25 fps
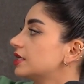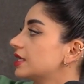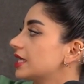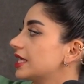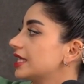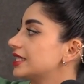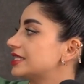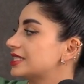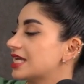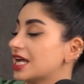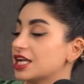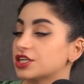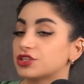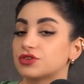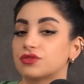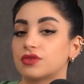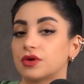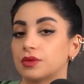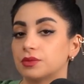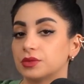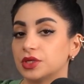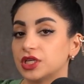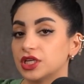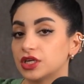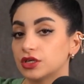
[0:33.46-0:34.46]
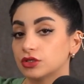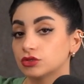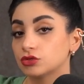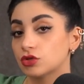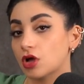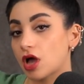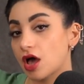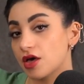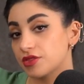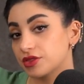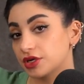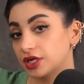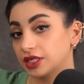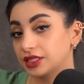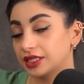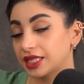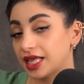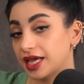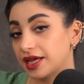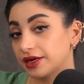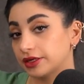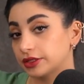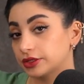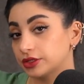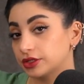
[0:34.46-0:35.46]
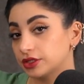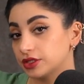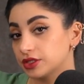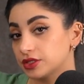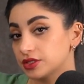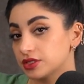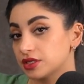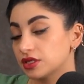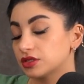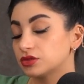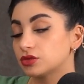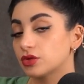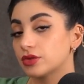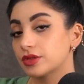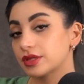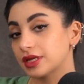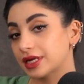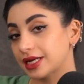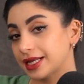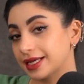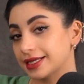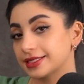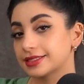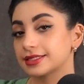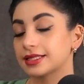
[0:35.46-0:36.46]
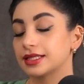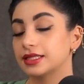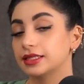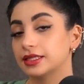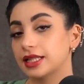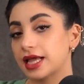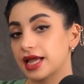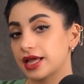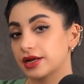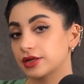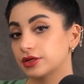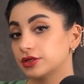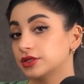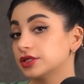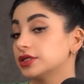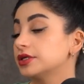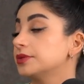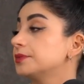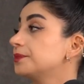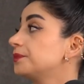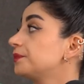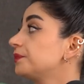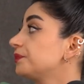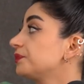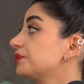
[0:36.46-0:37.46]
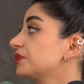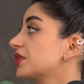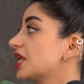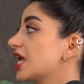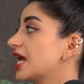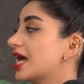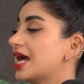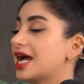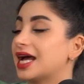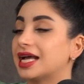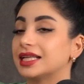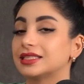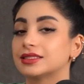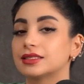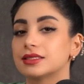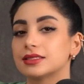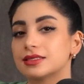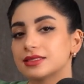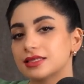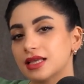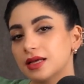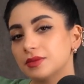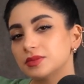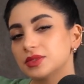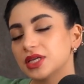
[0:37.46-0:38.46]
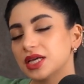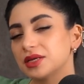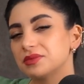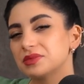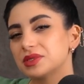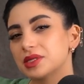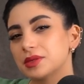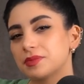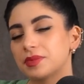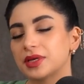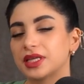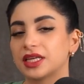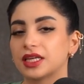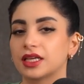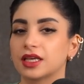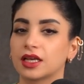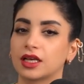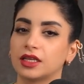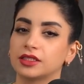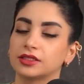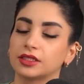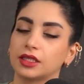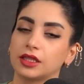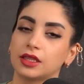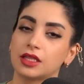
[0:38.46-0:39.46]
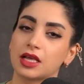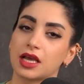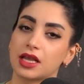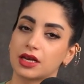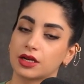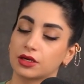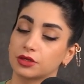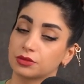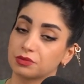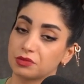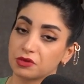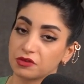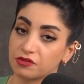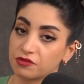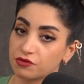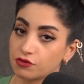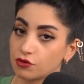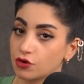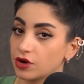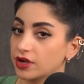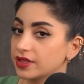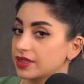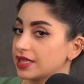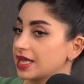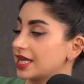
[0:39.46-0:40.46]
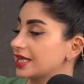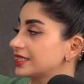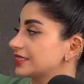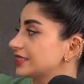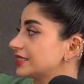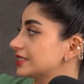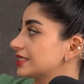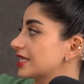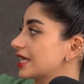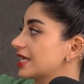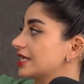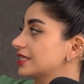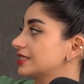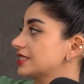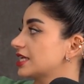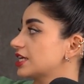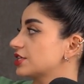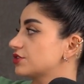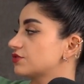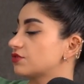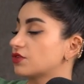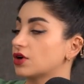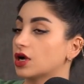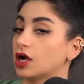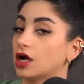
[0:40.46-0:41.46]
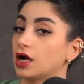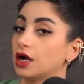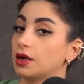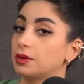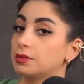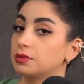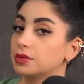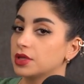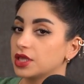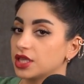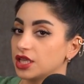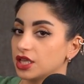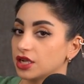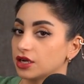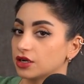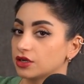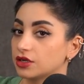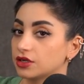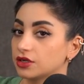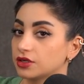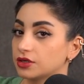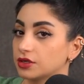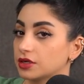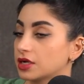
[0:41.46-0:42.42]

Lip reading: attach from here to other letters to the next letter. And sometimes depending on the letter before that, it can attach from here.